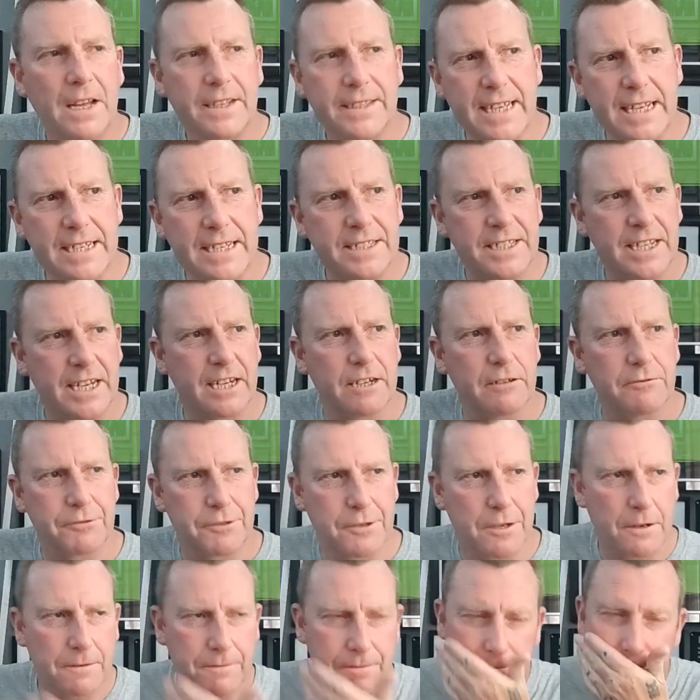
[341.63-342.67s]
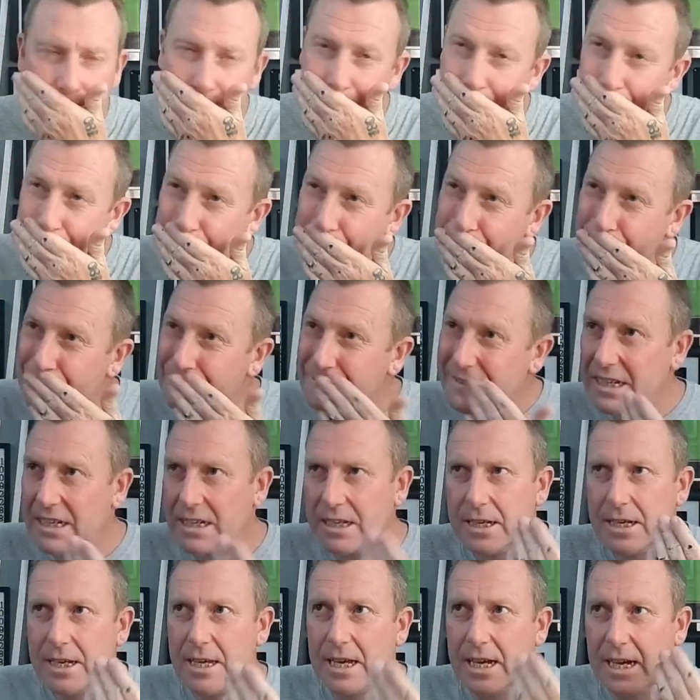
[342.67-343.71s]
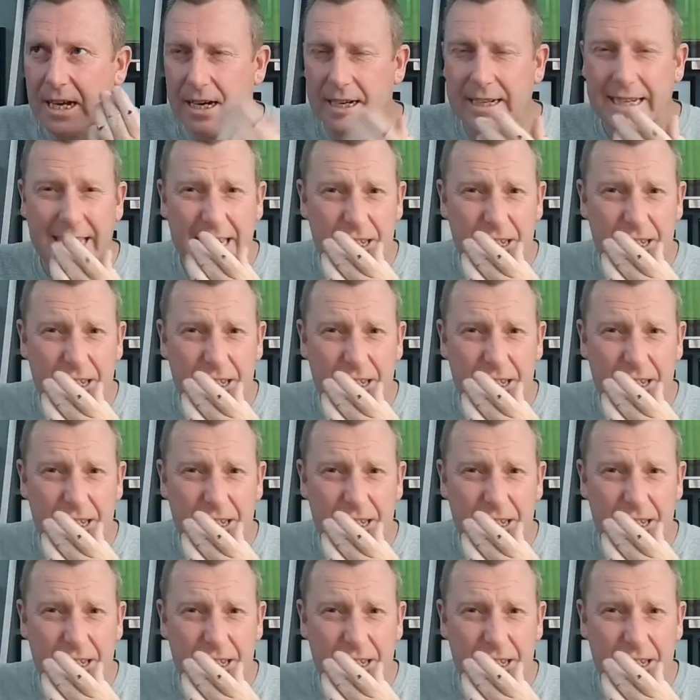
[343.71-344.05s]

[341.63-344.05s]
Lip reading: That tails off. And